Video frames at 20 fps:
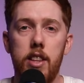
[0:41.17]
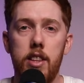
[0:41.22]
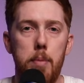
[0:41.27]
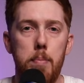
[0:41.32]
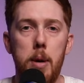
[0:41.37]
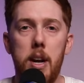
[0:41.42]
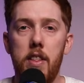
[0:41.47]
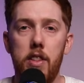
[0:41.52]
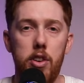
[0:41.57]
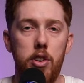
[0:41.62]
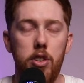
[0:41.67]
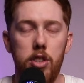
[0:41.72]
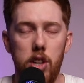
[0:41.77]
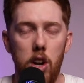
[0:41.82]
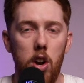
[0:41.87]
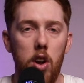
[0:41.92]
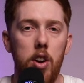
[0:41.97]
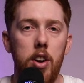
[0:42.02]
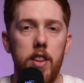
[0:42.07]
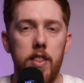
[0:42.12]
been in the news a
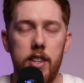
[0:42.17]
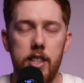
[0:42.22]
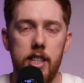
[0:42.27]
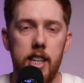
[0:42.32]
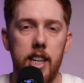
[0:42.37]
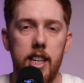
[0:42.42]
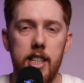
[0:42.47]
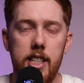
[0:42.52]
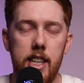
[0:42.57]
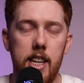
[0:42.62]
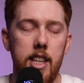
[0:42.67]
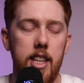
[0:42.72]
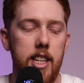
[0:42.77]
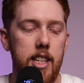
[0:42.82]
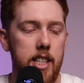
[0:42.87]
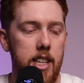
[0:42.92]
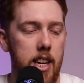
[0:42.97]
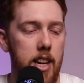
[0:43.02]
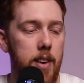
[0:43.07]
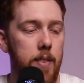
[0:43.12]
lot in the sneaker scene
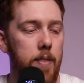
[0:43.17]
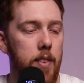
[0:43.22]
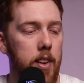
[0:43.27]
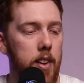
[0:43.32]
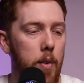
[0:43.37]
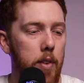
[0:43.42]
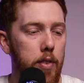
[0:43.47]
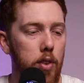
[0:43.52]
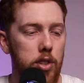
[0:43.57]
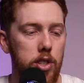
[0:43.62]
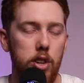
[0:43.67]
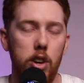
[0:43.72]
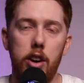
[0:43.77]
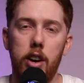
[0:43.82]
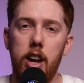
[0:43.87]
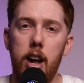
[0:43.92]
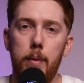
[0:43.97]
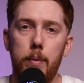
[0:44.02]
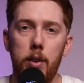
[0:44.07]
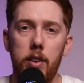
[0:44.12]
this year. We've also got a
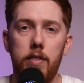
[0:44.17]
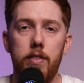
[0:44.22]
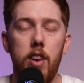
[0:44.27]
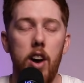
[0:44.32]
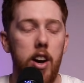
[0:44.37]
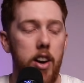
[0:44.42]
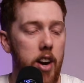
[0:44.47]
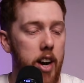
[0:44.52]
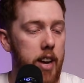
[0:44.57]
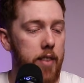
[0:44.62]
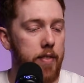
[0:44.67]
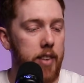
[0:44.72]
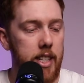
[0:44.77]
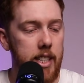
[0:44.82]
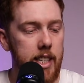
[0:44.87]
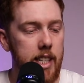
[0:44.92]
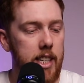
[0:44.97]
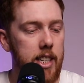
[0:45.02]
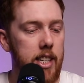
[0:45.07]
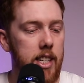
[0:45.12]
couple of 990
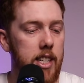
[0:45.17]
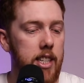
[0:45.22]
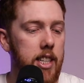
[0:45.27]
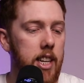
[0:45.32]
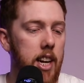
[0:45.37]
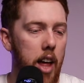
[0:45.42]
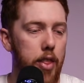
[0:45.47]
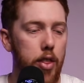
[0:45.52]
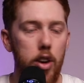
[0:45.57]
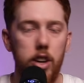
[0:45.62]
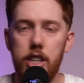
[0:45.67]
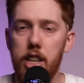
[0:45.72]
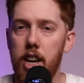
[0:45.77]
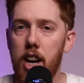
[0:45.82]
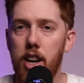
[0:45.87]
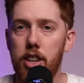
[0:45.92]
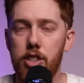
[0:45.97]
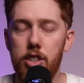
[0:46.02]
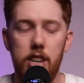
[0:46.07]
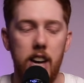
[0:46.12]
V6s, a
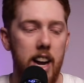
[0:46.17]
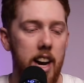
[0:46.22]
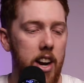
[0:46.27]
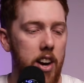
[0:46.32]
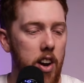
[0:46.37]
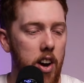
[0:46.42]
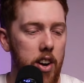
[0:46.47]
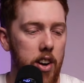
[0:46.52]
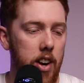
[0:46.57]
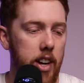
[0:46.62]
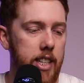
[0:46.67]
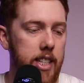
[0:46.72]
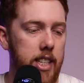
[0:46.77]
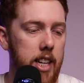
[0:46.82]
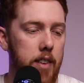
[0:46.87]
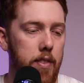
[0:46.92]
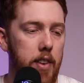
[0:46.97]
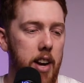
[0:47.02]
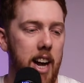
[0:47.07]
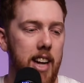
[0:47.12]
1300 and a
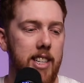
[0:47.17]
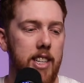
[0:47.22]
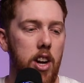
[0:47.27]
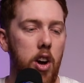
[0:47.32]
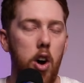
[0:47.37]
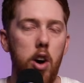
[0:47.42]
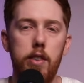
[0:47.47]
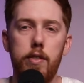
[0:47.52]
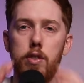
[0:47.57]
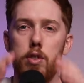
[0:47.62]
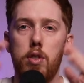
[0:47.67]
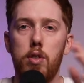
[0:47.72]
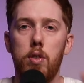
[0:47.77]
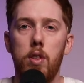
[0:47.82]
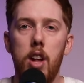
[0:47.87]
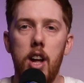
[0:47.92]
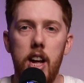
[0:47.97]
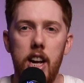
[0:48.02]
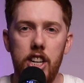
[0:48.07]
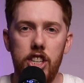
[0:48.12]
997 as an overall
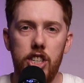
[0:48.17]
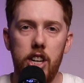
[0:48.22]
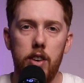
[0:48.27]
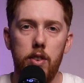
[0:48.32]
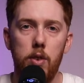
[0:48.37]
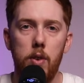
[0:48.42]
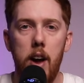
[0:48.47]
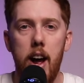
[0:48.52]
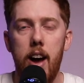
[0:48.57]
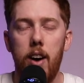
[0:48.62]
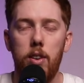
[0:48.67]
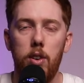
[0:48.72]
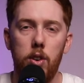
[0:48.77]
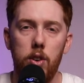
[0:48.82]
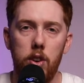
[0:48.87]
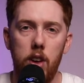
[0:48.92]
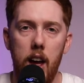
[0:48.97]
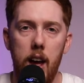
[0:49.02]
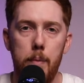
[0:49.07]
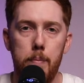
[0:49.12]
general
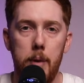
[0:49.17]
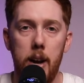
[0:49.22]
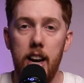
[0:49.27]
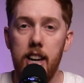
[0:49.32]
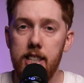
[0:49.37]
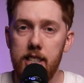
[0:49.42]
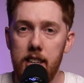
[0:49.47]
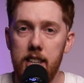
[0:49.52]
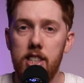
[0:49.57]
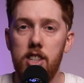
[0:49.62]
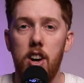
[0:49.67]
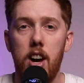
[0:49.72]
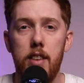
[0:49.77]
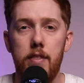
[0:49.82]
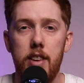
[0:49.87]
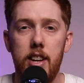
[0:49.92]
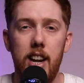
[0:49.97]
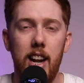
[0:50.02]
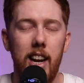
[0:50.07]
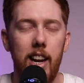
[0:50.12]
outlook. But let's dive
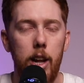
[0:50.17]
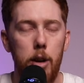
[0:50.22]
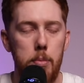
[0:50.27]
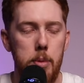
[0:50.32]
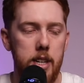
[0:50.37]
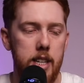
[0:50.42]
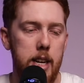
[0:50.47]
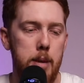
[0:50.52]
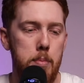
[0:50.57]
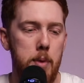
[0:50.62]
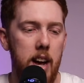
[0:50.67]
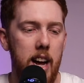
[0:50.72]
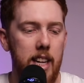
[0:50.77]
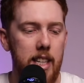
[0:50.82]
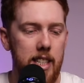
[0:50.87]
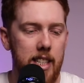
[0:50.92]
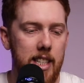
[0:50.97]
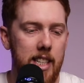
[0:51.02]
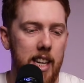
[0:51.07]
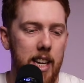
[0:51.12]
in a little bit deeper
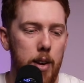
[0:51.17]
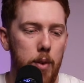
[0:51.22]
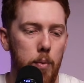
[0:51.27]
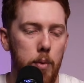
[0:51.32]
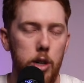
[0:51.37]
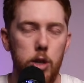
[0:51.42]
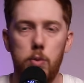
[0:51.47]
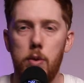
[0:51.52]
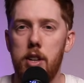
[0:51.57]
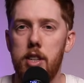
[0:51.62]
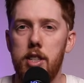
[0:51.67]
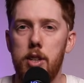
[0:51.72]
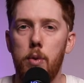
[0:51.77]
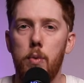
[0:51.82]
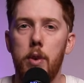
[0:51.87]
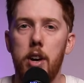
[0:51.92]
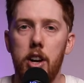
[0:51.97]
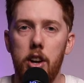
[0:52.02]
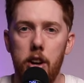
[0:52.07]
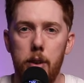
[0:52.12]
and see which ones
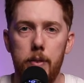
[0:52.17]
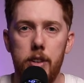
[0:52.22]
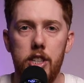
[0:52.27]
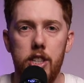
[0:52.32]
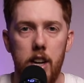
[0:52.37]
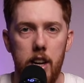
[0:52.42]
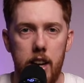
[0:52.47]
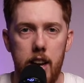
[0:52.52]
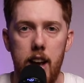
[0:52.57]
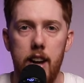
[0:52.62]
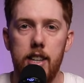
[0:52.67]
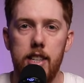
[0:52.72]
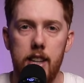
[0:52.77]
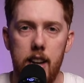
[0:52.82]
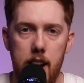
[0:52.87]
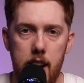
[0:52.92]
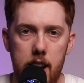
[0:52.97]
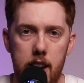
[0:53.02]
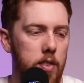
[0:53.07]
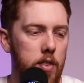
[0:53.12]
we are going to be checking out
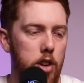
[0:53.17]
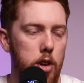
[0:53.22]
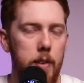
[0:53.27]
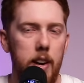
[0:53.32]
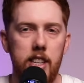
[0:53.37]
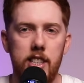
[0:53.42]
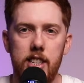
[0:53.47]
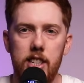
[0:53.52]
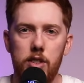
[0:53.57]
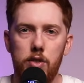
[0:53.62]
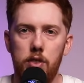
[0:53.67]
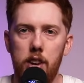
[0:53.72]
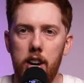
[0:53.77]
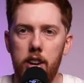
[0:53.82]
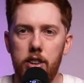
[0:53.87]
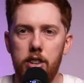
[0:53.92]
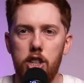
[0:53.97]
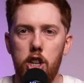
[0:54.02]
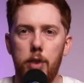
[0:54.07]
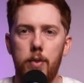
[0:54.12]
today. New Balance does a really
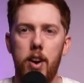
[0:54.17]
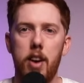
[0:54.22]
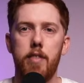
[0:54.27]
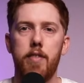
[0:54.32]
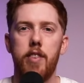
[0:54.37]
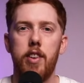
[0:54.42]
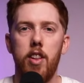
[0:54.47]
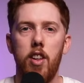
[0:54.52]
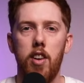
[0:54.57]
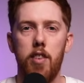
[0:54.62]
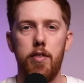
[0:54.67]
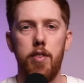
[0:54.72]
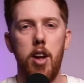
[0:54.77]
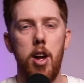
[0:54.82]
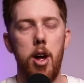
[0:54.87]
good job, I feel, of